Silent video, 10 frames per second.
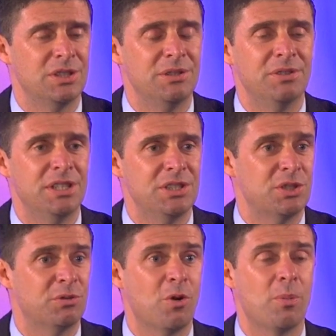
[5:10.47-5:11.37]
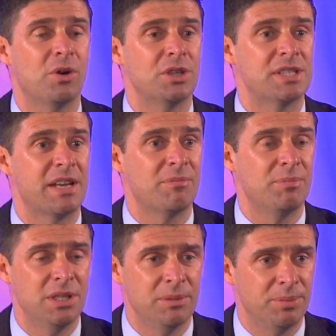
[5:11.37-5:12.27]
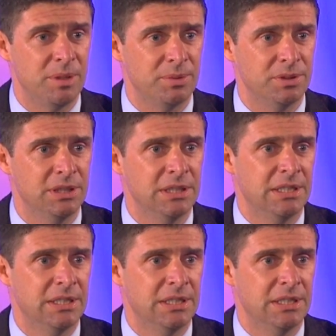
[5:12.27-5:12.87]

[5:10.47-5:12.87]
TVs to 4.7 billion people